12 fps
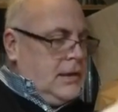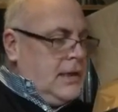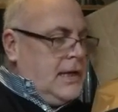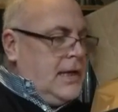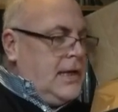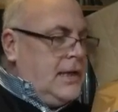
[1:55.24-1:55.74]

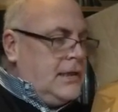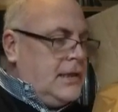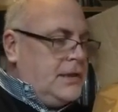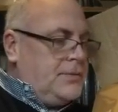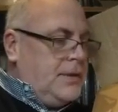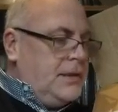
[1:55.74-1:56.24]
And
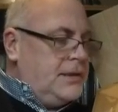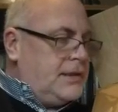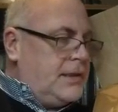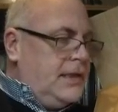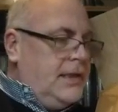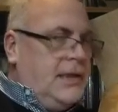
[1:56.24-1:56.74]
as we can
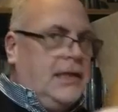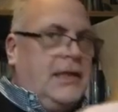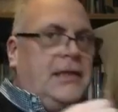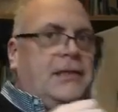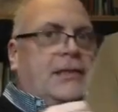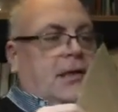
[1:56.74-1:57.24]
see
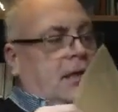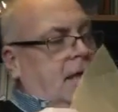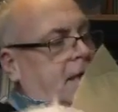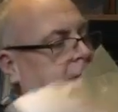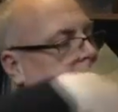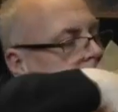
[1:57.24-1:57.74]

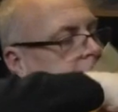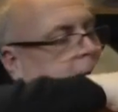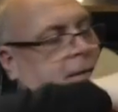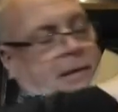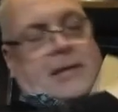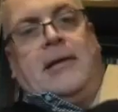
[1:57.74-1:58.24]
inside,
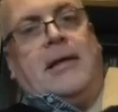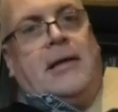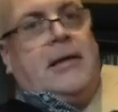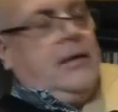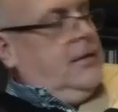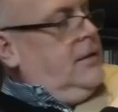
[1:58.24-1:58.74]

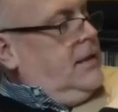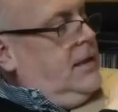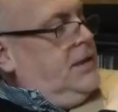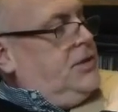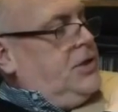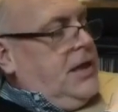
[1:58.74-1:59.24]

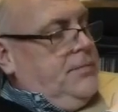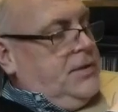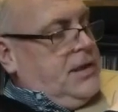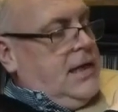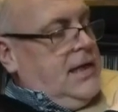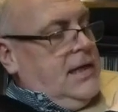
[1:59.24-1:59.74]
it's James
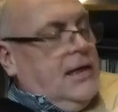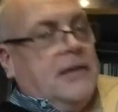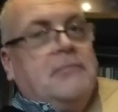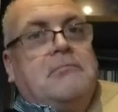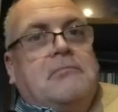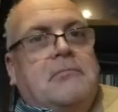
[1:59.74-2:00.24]
Taylor.
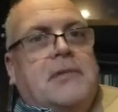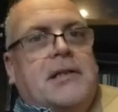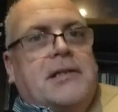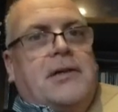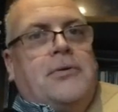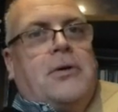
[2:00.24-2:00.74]

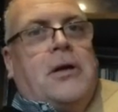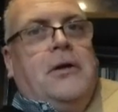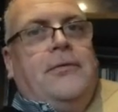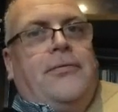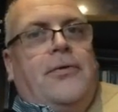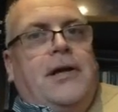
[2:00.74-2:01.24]
There's a little
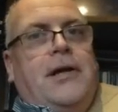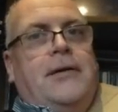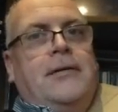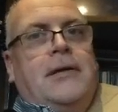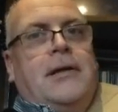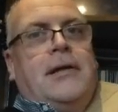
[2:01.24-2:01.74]
clue for
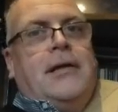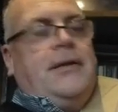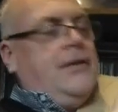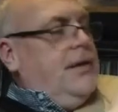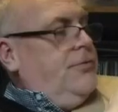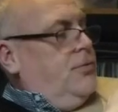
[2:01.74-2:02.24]
you.
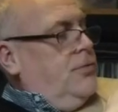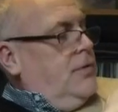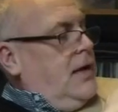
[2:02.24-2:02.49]
They're all